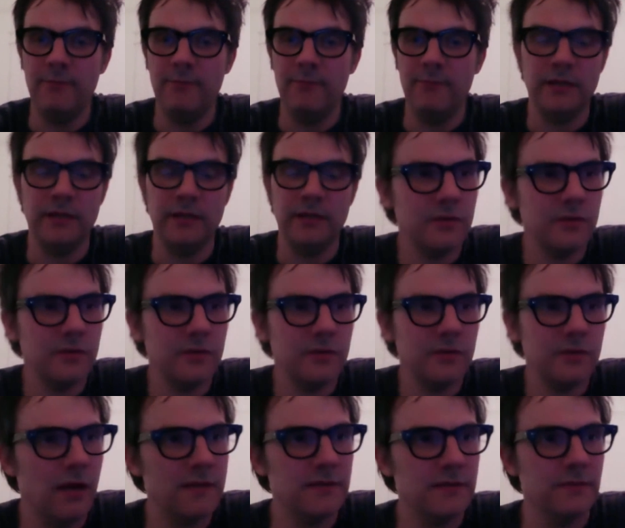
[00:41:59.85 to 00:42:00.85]
It's so
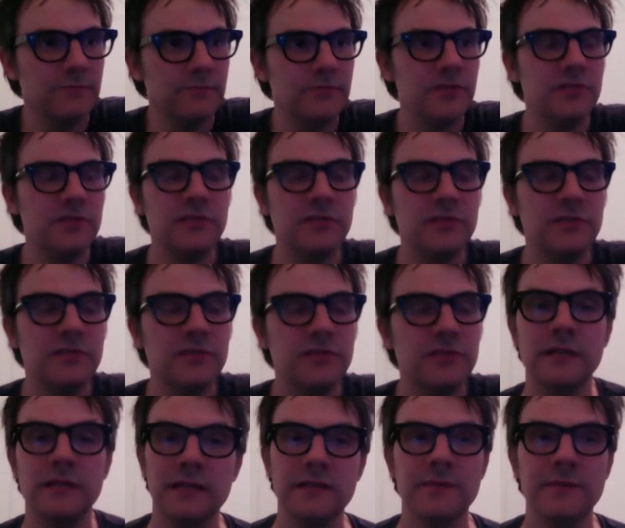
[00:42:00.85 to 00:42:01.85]
awesome. It